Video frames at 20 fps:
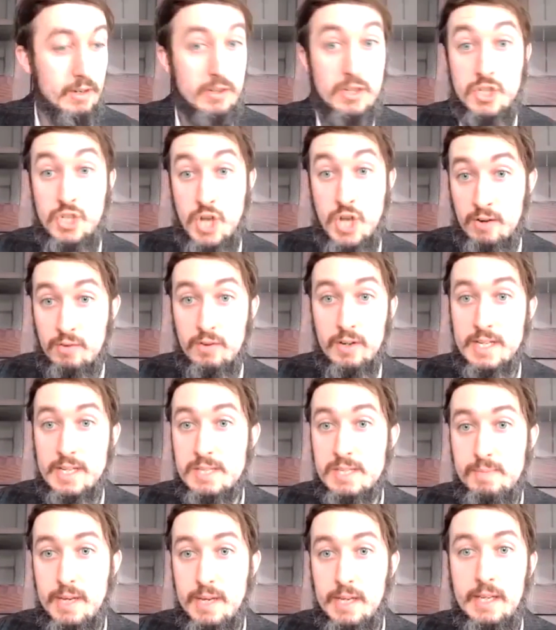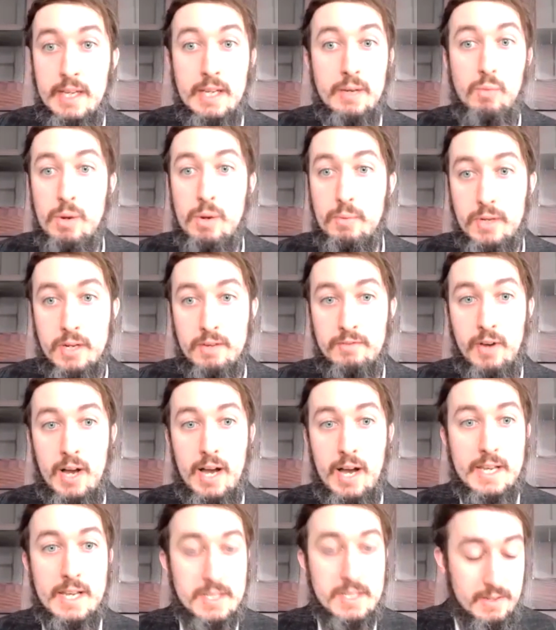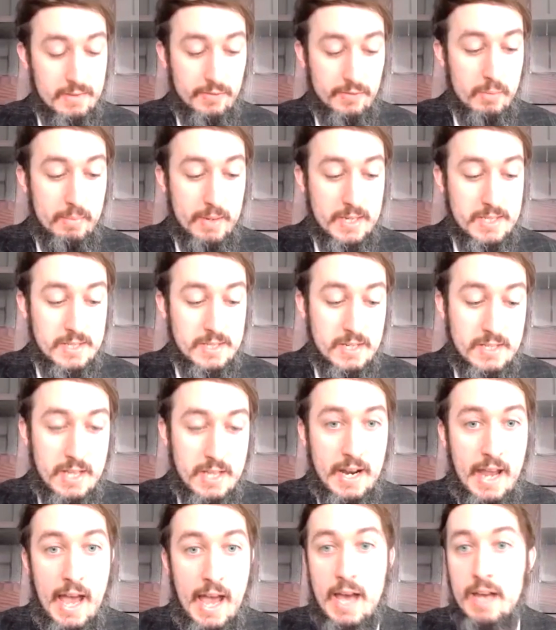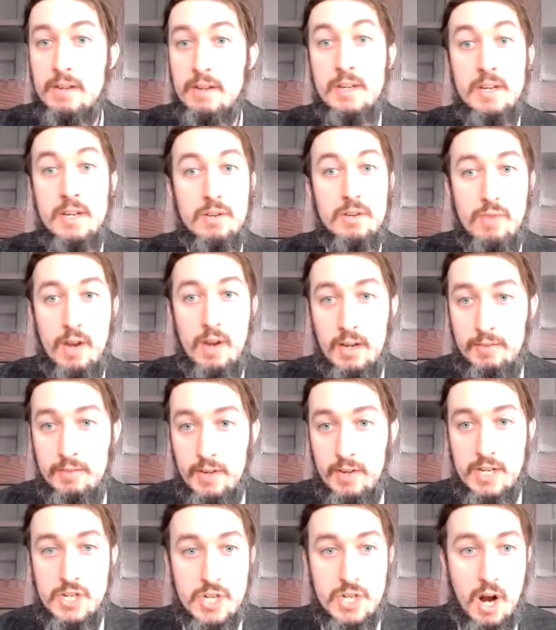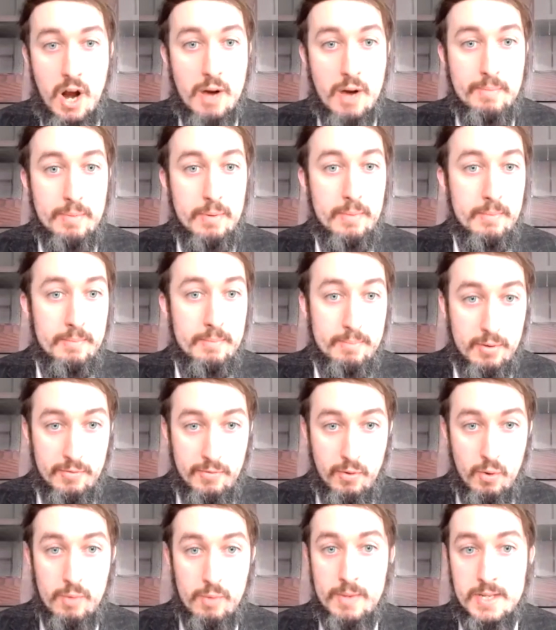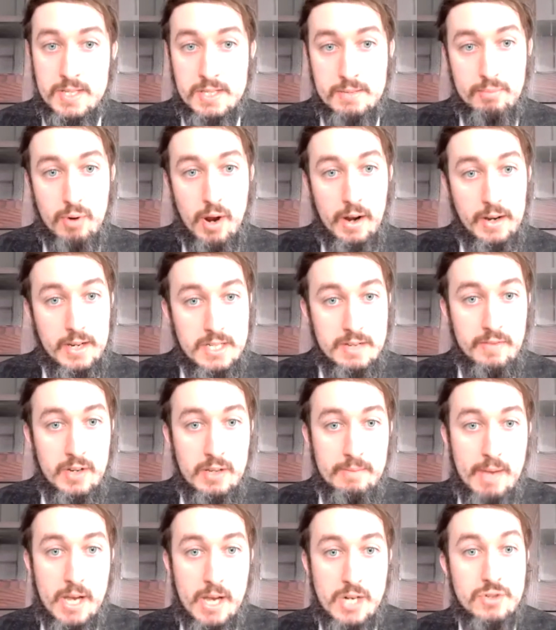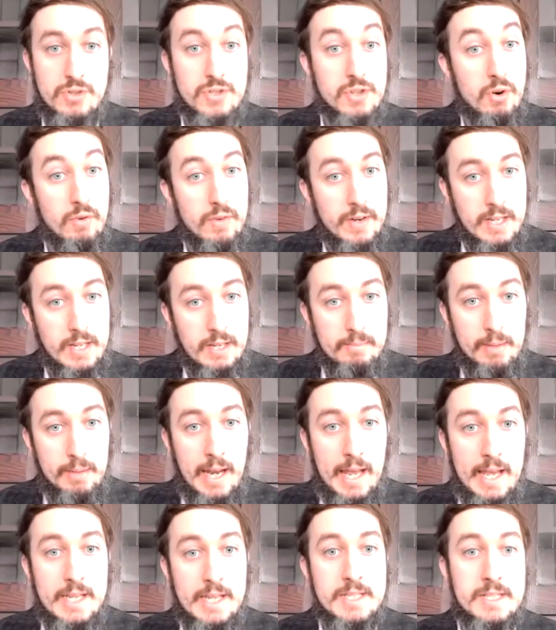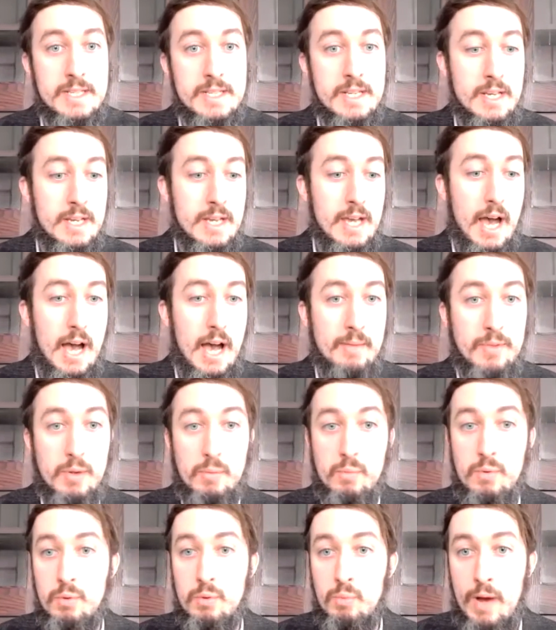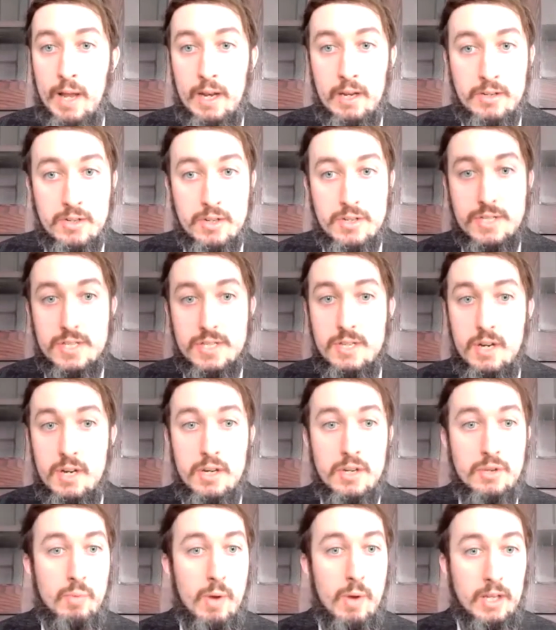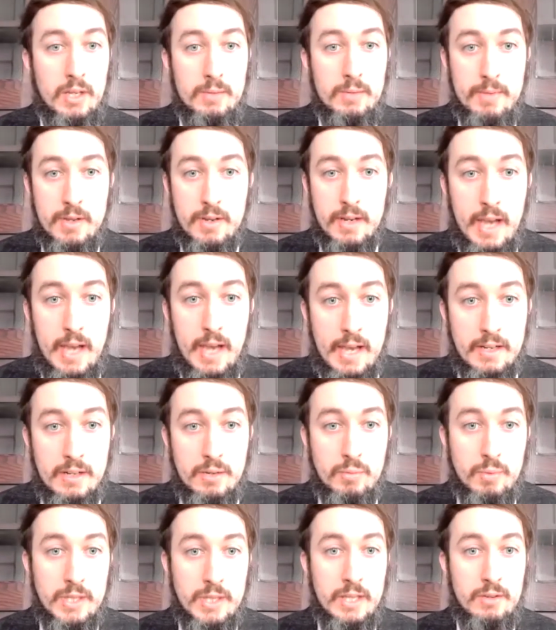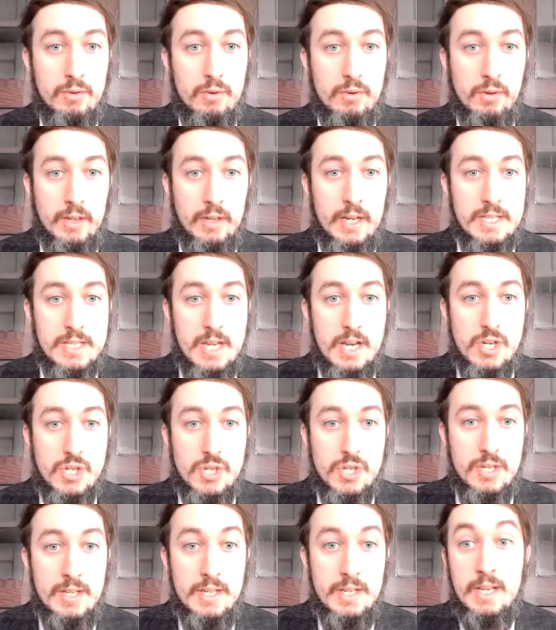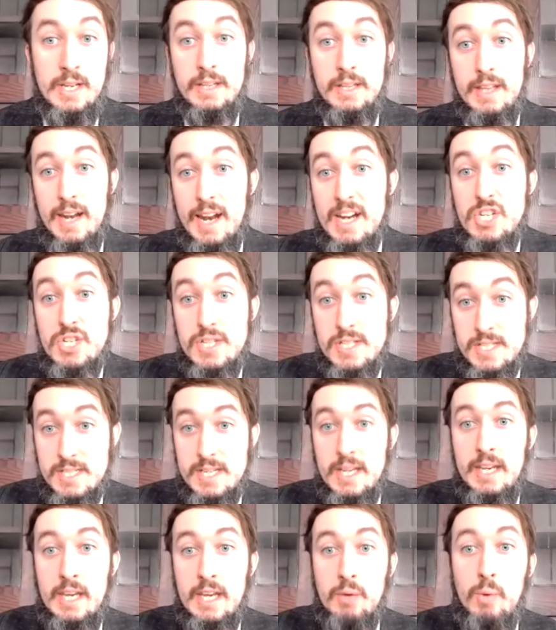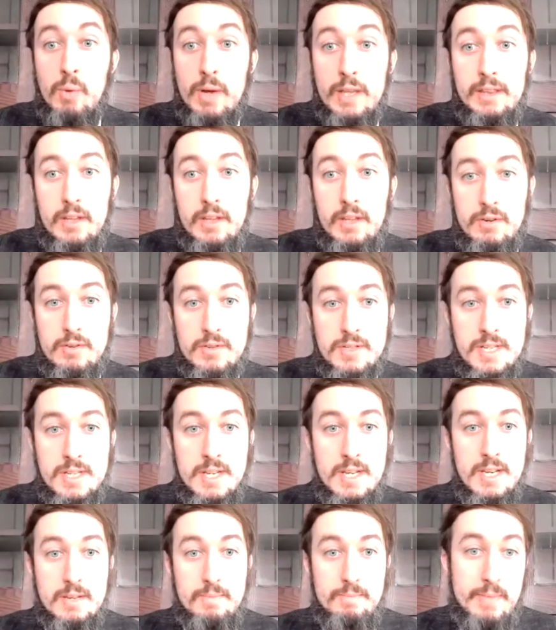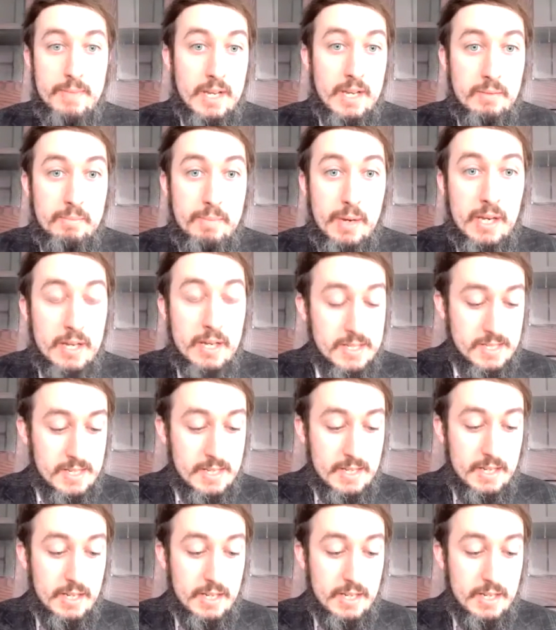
Generally speaking, we would advise for businesses that had relatively sharp performance and productivity measures already in place, that were well understood, well communicated within their organization, that actually sticking with those, because